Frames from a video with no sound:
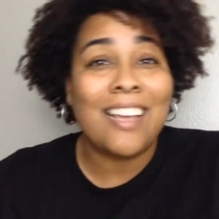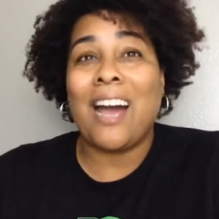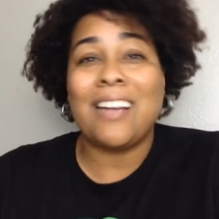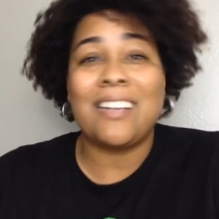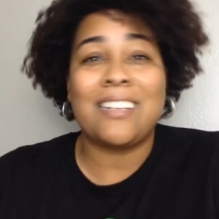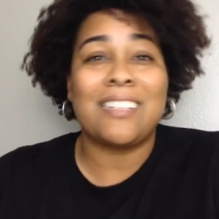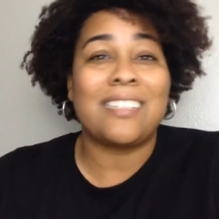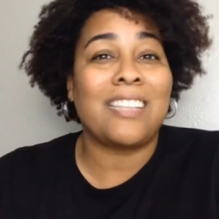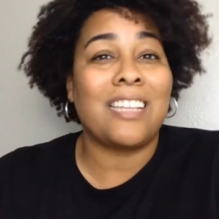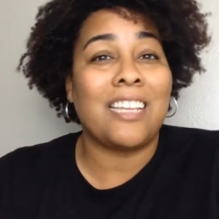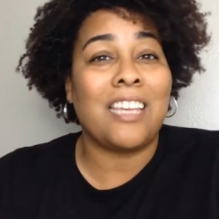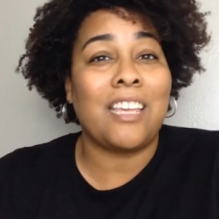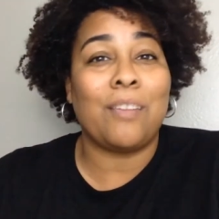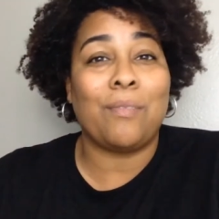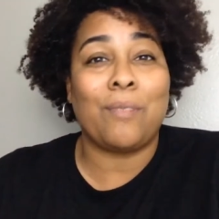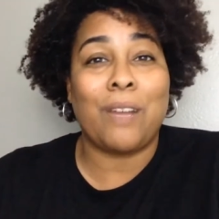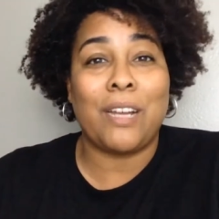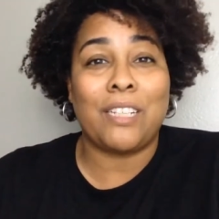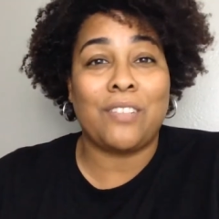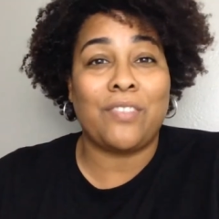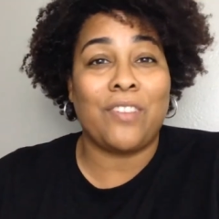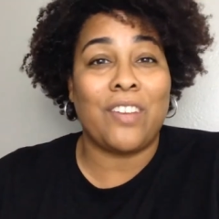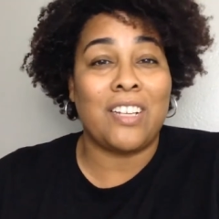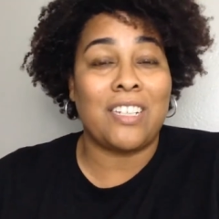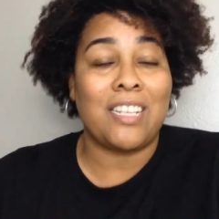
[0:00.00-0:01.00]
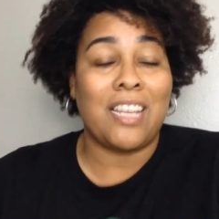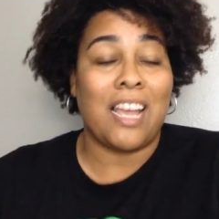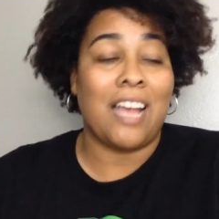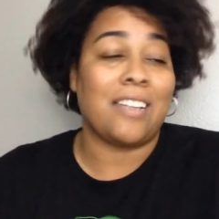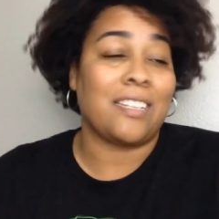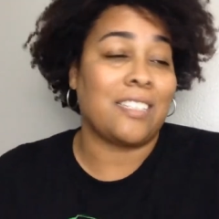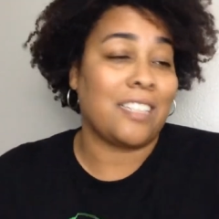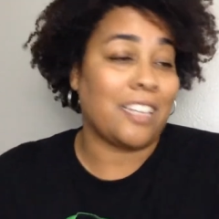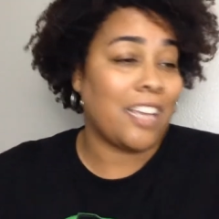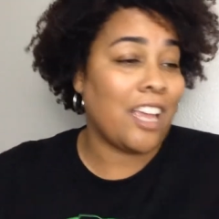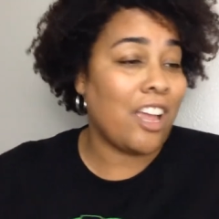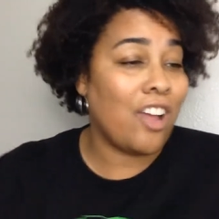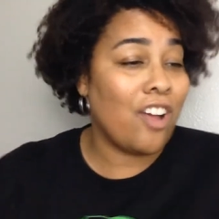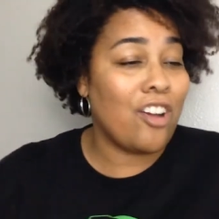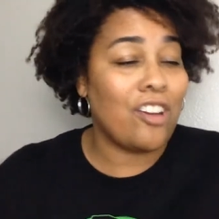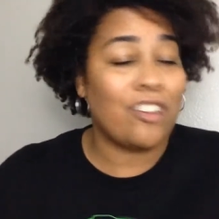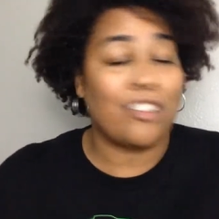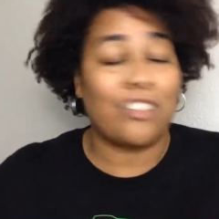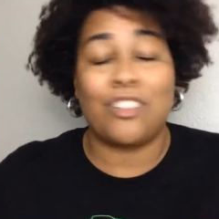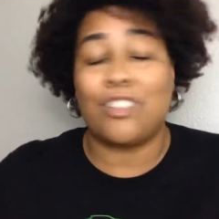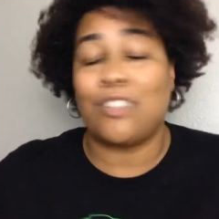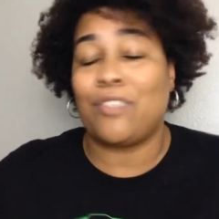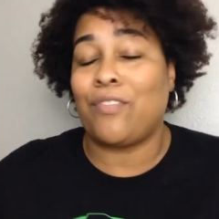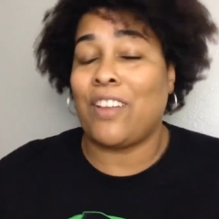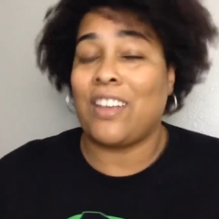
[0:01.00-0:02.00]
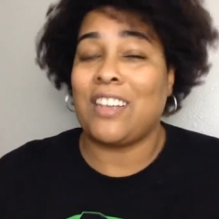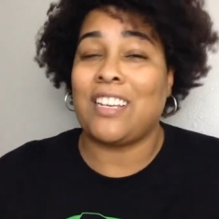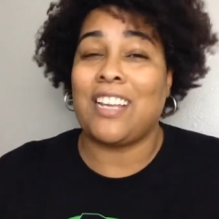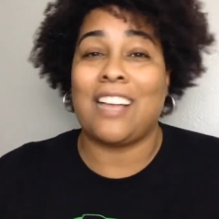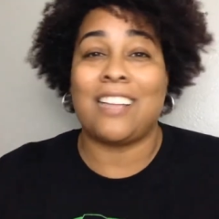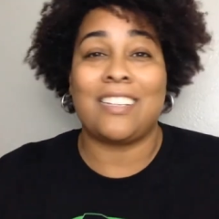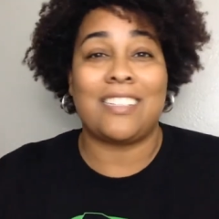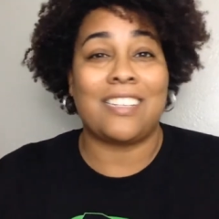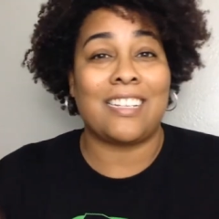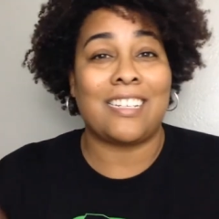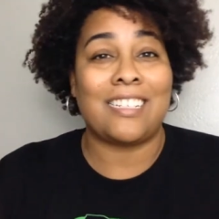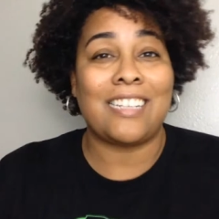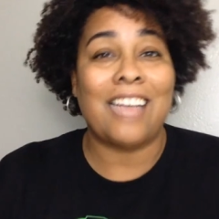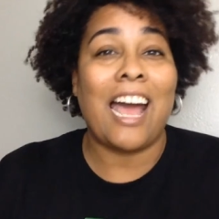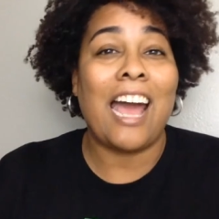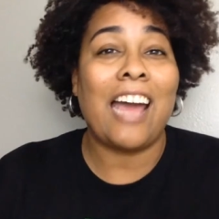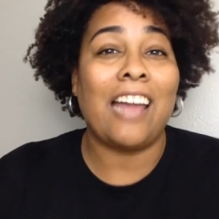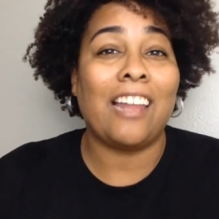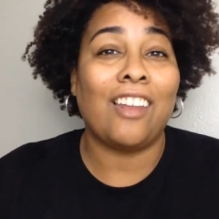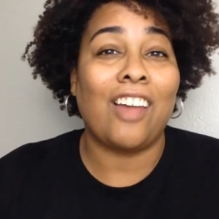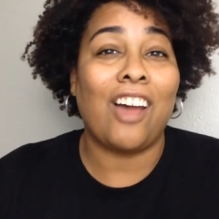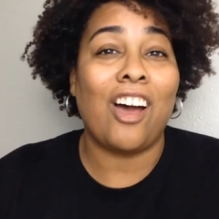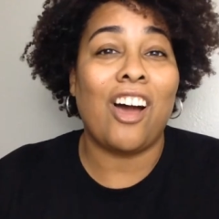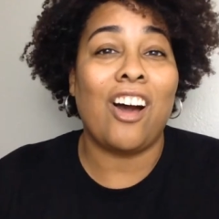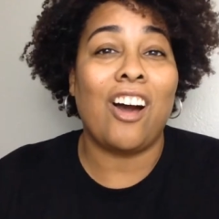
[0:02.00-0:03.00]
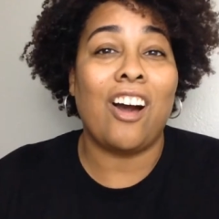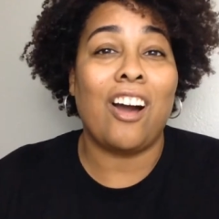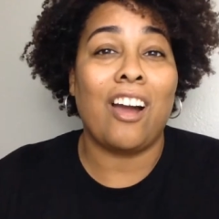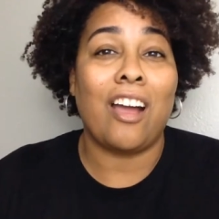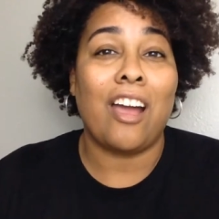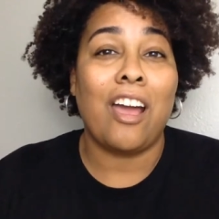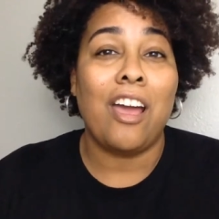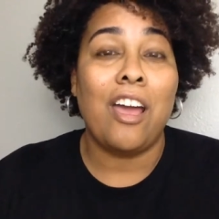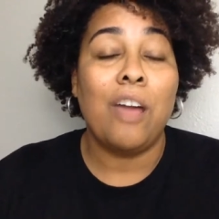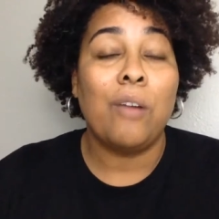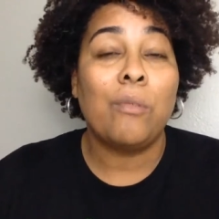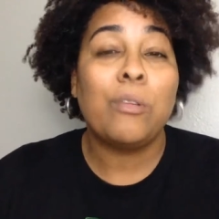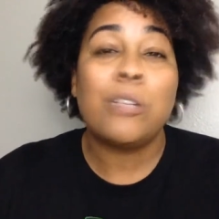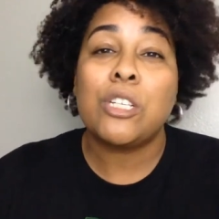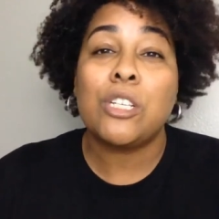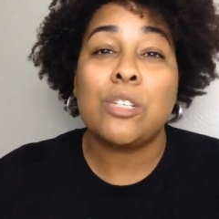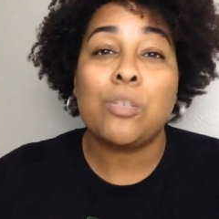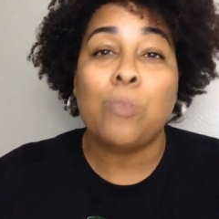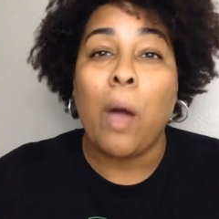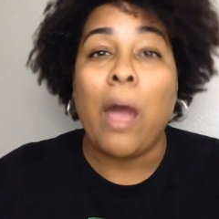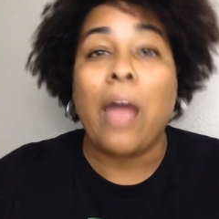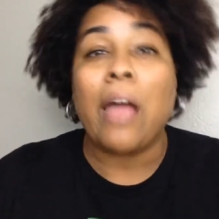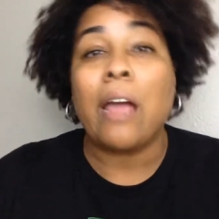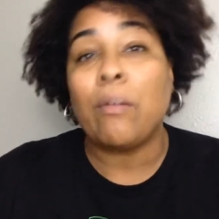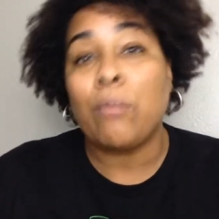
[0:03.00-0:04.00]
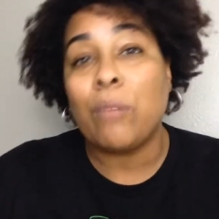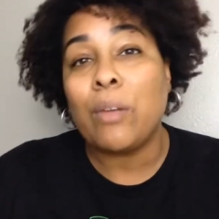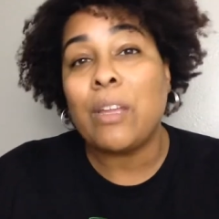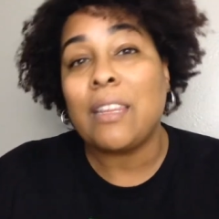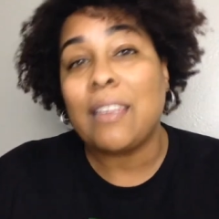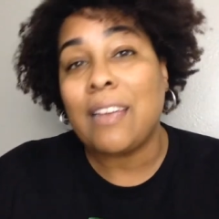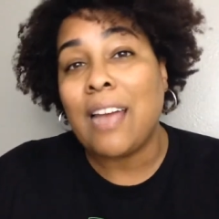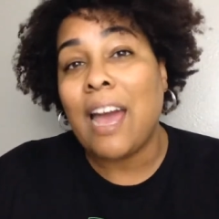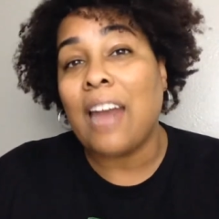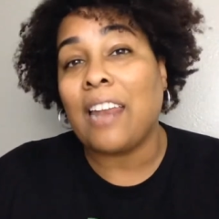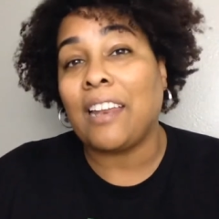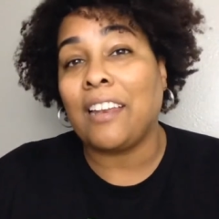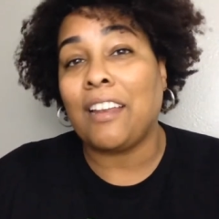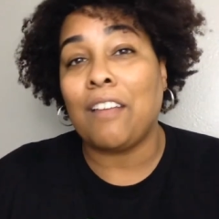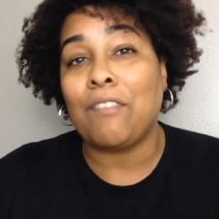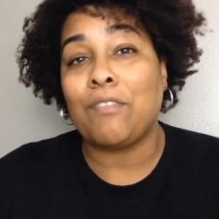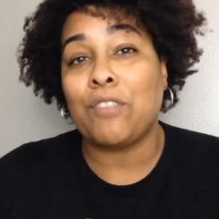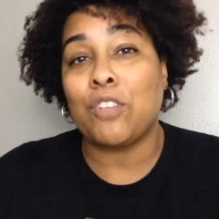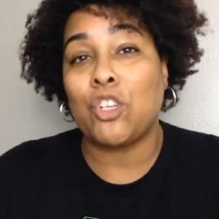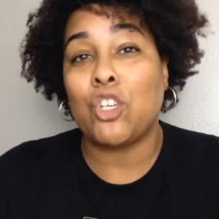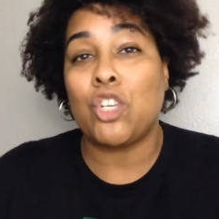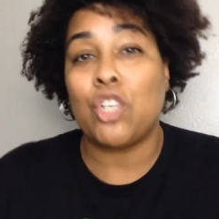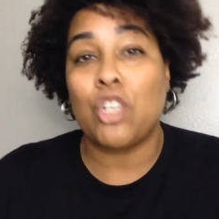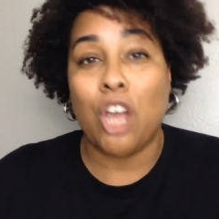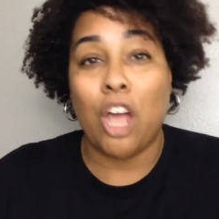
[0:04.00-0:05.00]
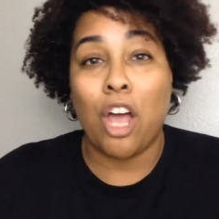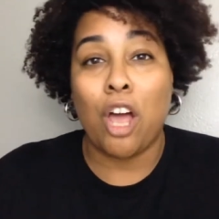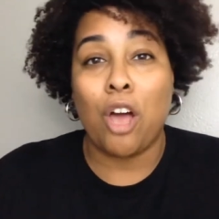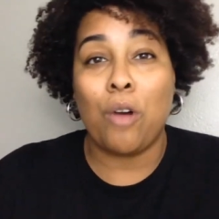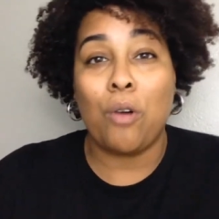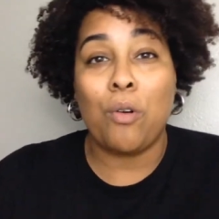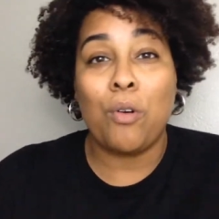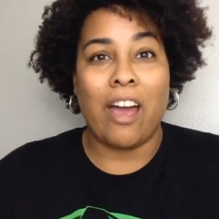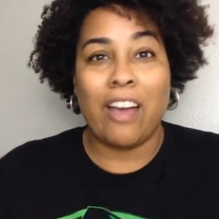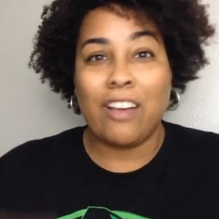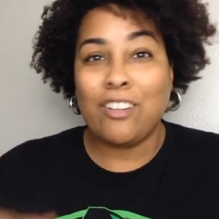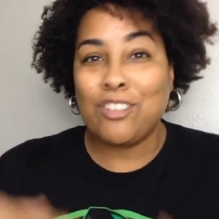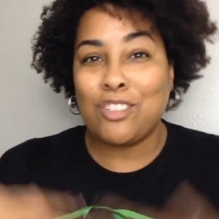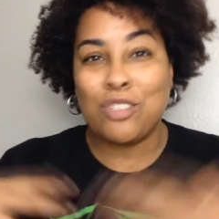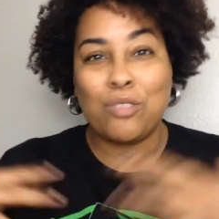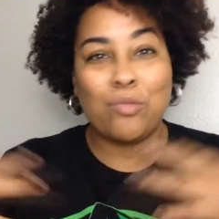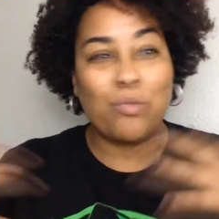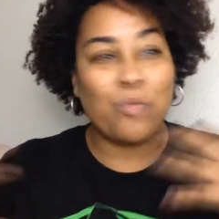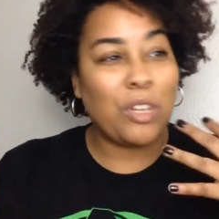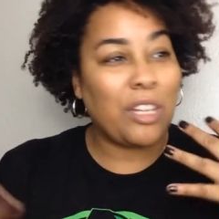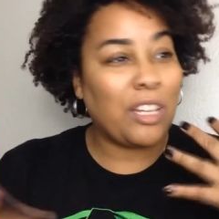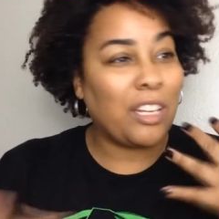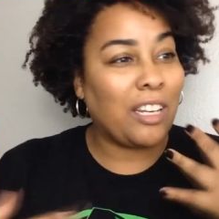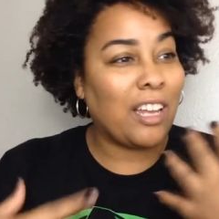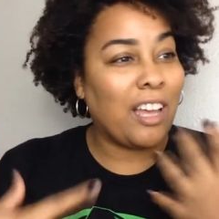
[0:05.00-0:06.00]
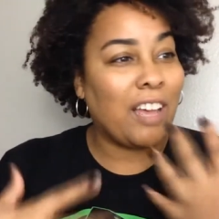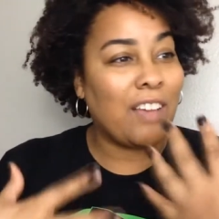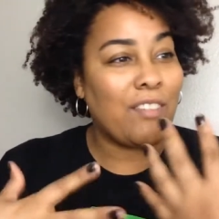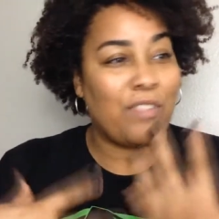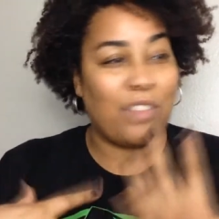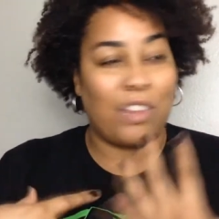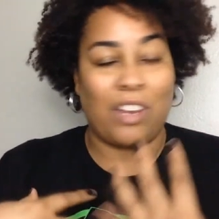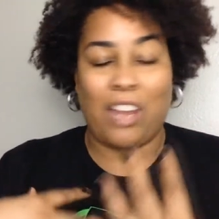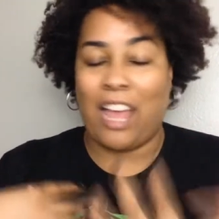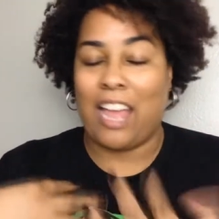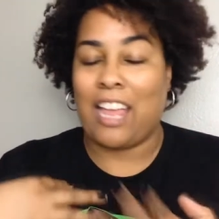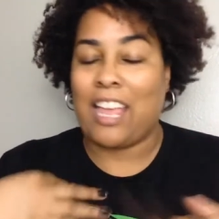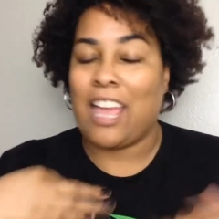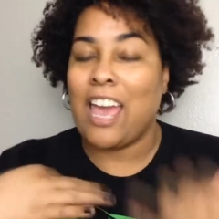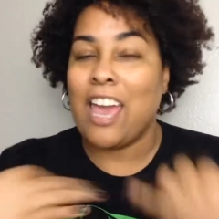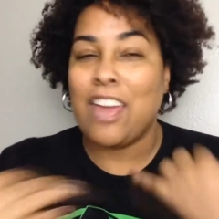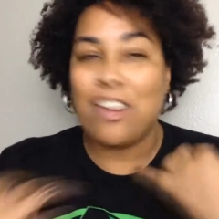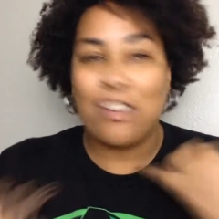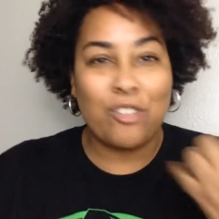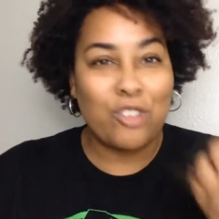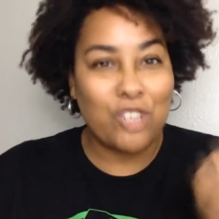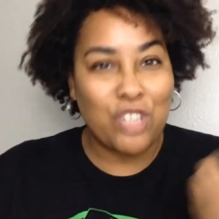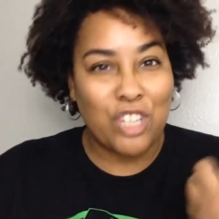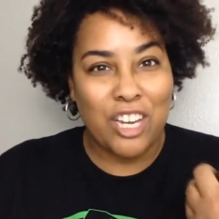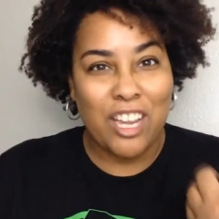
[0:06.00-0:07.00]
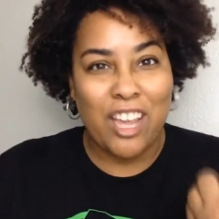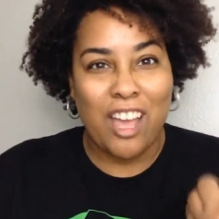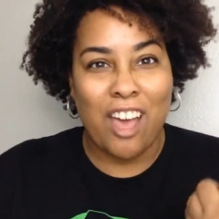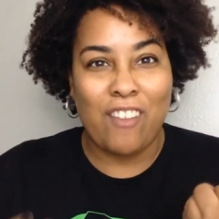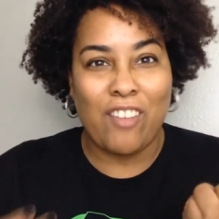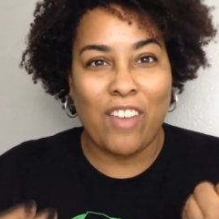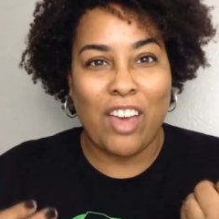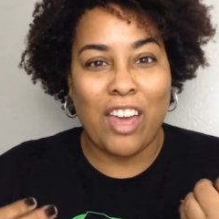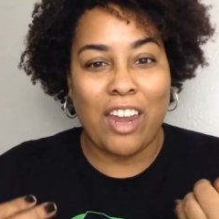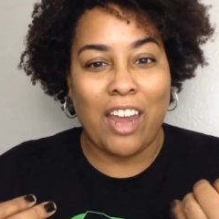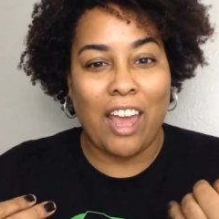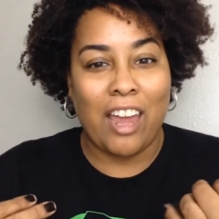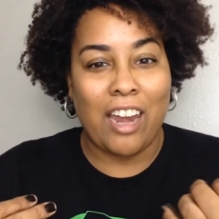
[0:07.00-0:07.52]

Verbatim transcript: I just think he writes fantastic characters, fantastic dialogue, which is why I really kind of love this show. I also really really love the like energy of it.